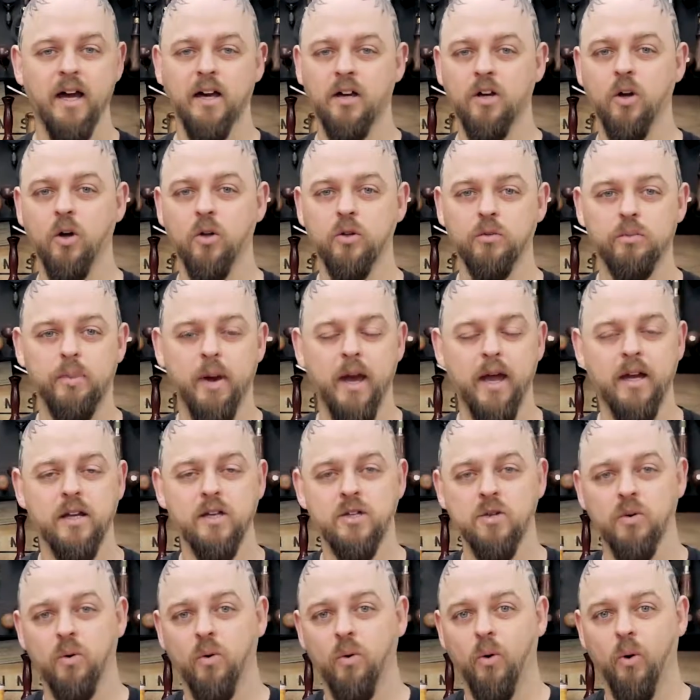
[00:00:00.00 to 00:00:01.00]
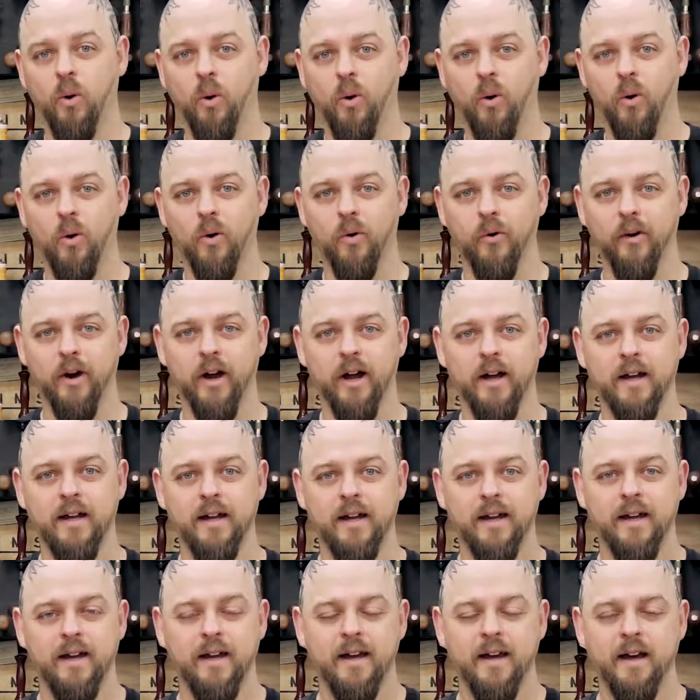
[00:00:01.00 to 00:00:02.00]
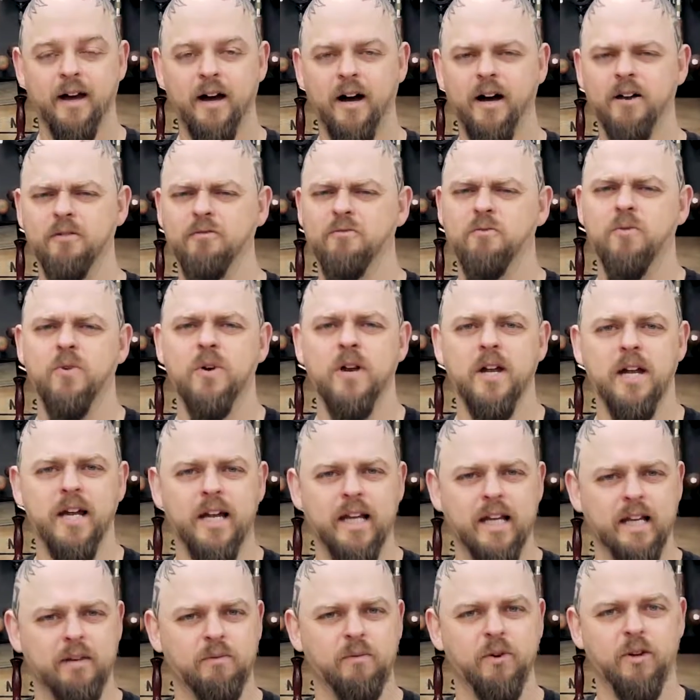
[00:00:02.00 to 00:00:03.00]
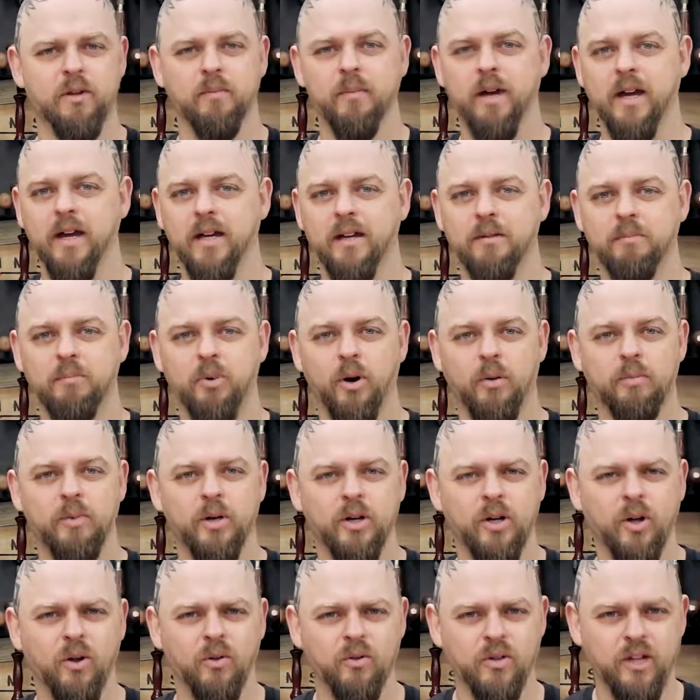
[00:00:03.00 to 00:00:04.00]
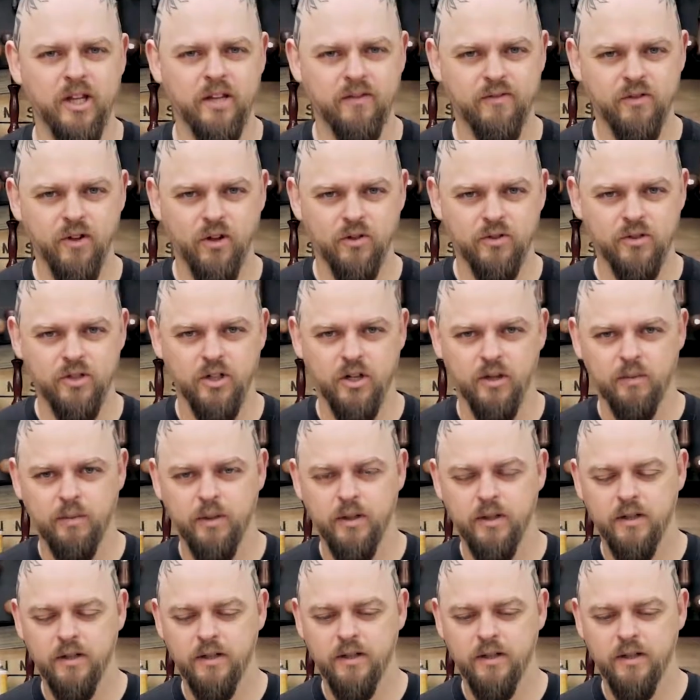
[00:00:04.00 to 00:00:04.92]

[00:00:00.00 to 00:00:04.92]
gold paint or I really want to make a proper gold leaf gold top.